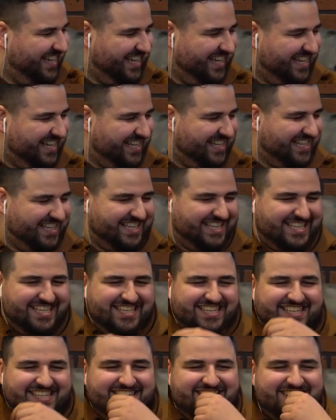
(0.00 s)

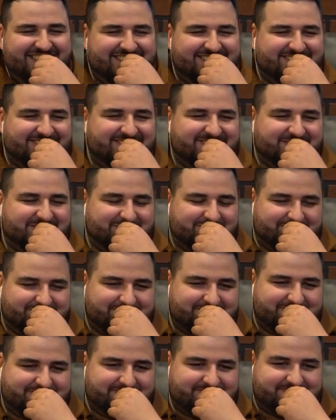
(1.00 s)

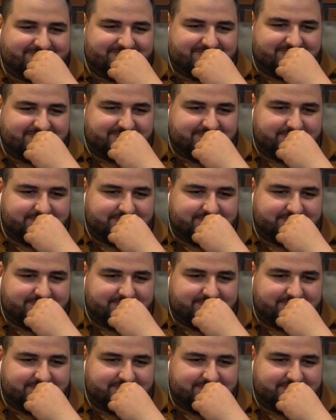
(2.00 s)
The person shown says nothing.